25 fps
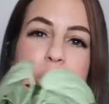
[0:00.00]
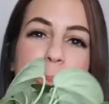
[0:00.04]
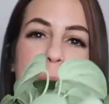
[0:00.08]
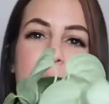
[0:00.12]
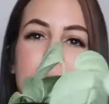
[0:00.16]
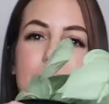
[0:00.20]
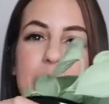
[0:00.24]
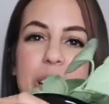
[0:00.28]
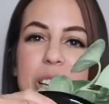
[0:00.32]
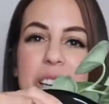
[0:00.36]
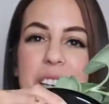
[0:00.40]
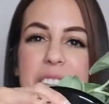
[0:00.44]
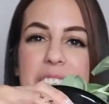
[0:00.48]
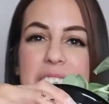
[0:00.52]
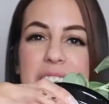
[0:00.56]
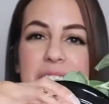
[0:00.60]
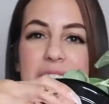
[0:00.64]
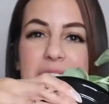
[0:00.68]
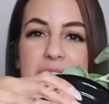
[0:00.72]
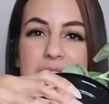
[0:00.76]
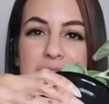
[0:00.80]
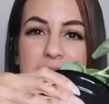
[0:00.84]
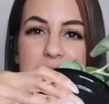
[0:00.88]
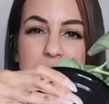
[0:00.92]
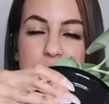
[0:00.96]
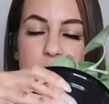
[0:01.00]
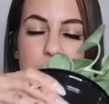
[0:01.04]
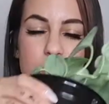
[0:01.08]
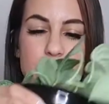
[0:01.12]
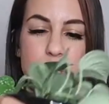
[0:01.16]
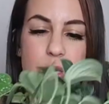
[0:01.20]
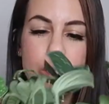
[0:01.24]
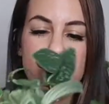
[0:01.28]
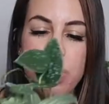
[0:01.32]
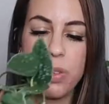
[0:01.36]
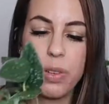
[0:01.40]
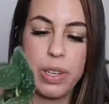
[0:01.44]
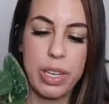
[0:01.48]
better. You can't see roots
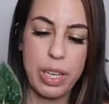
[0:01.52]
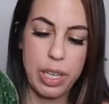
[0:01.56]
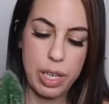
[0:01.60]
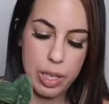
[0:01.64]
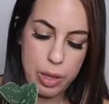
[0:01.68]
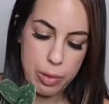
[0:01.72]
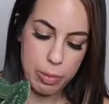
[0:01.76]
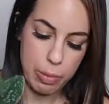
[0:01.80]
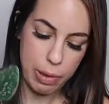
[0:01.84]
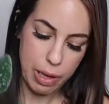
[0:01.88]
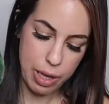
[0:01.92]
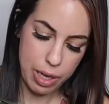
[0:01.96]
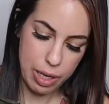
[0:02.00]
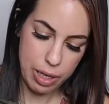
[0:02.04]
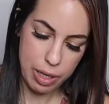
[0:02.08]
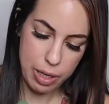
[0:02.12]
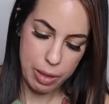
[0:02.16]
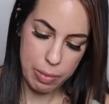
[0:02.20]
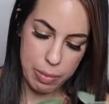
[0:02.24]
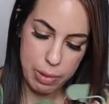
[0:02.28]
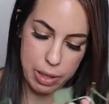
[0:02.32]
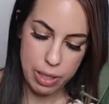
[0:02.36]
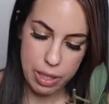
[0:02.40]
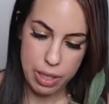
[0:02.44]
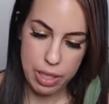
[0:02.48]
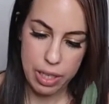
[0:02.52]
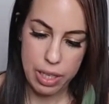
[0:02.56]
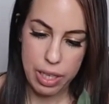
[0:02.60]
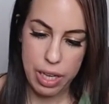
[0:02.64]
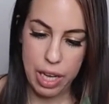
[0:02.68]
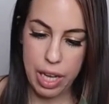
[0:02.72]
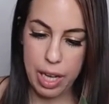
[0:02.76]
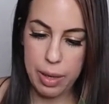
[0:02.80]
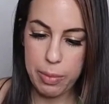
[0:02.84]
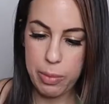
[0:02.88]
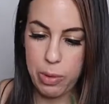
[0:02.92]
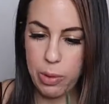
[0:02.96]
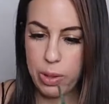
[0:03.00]
growing out of the bottom.
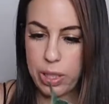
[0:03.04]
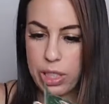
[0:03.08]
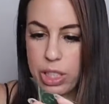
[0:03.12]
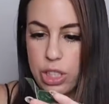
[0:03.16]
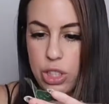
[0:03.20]
I'm going to